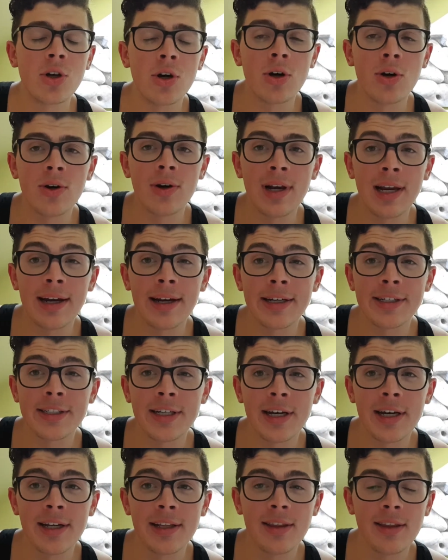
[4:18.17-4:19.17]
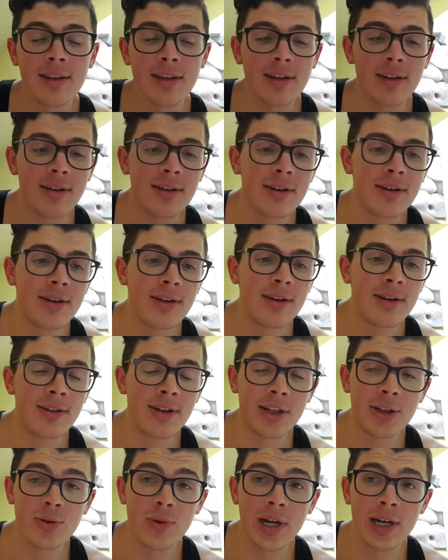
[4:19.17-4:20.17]
So like I said,
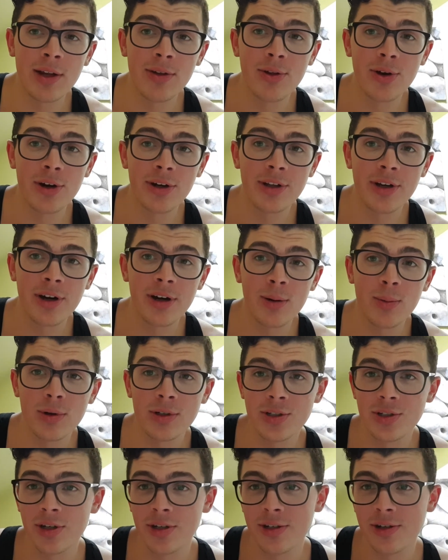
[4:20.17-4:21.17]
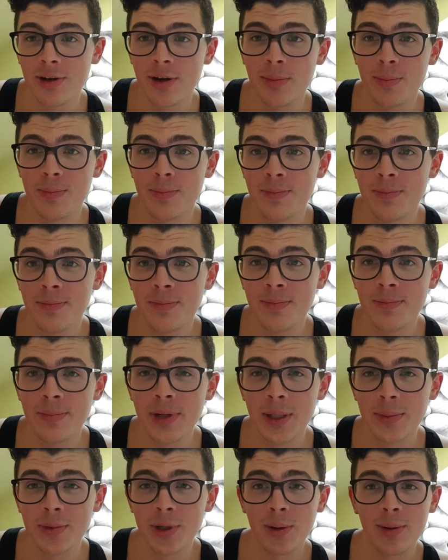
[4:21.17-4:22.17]
the 23rd car was just a
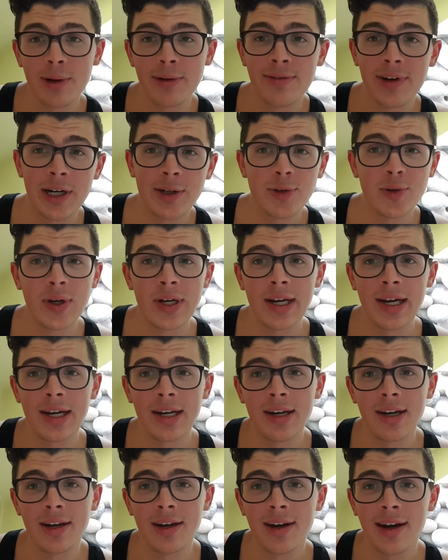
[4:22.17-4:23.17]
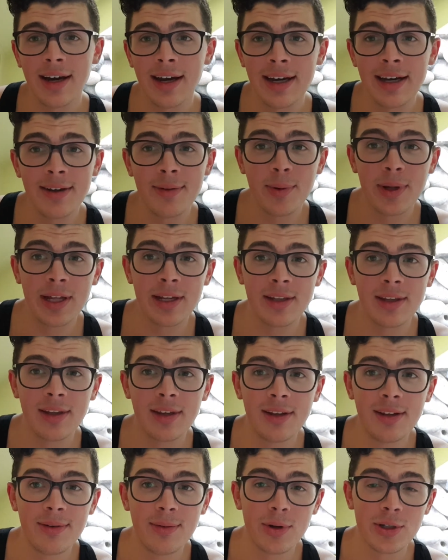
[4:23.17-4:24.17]
BMW 528i
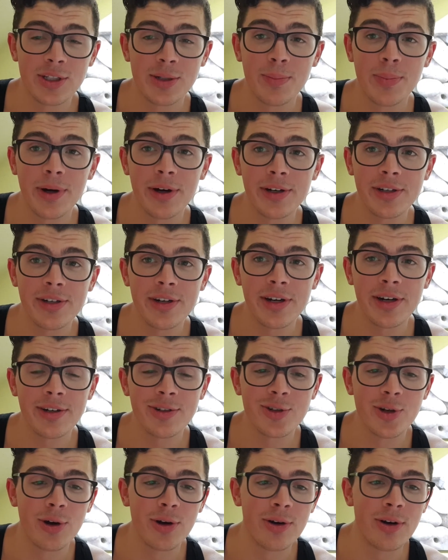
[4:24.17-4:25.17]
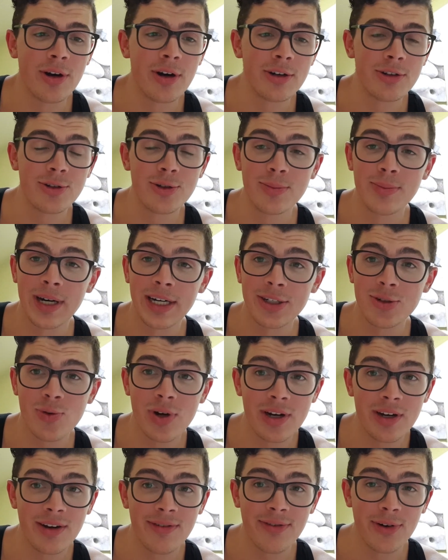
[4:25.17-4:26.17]
that was a part car. So onto my
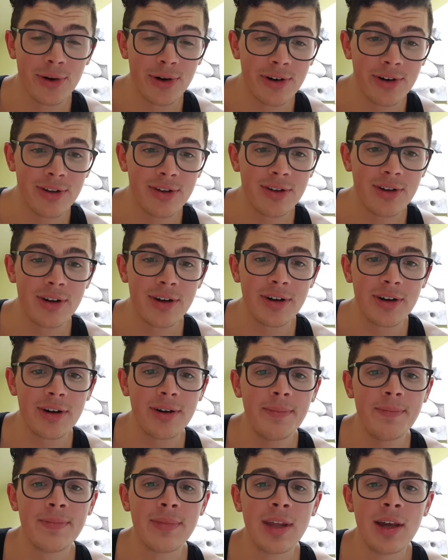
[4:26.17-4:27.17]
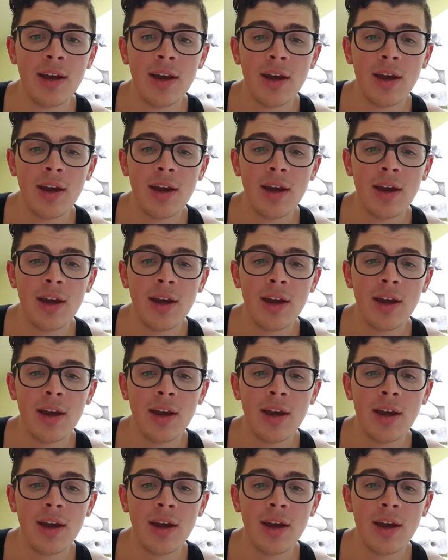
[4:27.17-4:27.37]
24th car,